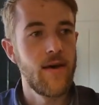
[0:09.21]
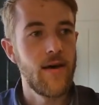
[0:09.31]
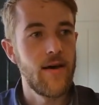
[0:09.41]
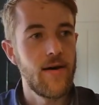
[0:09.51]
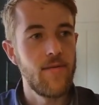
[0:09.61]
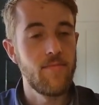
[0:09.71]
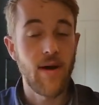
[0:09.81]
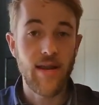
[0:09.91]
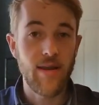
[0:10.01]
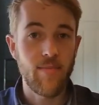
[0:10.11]

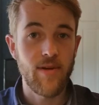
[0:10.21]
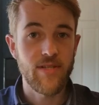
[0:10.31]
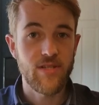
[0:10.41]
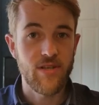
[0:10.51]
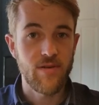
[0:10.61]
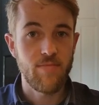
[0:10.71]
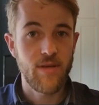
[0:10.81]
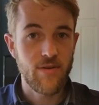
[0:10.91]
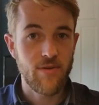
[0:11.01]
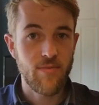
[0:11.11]
My name is
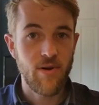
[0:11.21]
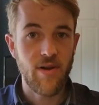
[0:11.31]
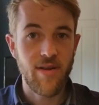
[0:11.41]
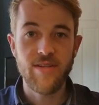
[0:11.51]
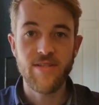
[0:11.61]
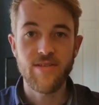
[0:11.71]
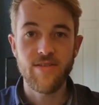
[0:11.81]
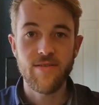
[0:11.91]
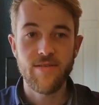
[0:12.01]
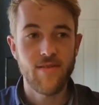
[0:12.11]
Peter
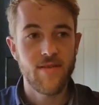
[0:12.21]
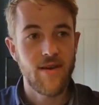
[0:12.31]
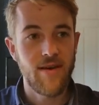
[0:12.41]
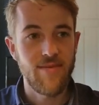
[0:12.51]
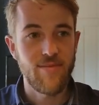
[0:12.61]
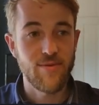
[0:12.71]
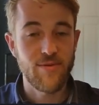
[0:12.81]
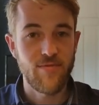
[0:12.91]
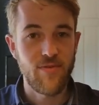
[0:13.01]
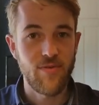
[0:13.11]
Munch-Ellingsen.
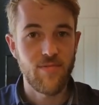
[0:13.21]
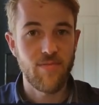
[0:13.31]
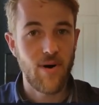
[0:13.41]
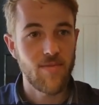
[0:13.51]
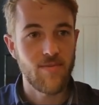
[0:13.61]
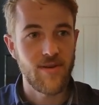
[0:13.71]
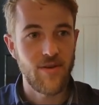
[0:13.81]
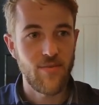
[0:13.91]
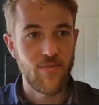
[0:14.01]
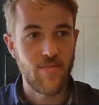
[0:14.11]
Most of you probably
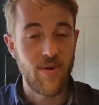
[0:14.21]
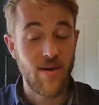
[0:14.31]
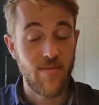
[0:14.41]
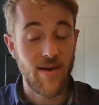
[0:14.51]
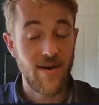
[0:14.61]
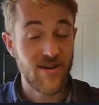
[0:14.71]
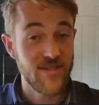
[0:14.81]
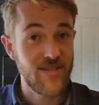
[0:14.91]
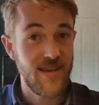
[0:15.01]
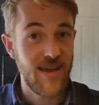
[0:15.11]
know me by my
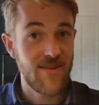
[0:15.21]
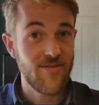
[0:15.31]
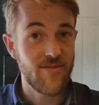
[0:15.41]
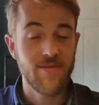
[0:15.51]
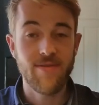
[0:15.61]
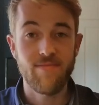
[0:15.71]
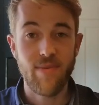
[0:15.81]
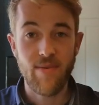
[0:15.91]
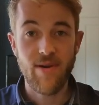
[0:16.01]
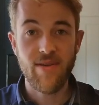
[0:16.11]
IRC handle,
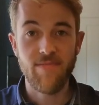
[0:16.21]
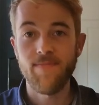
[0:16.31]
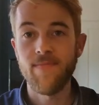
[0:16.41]
pmonk.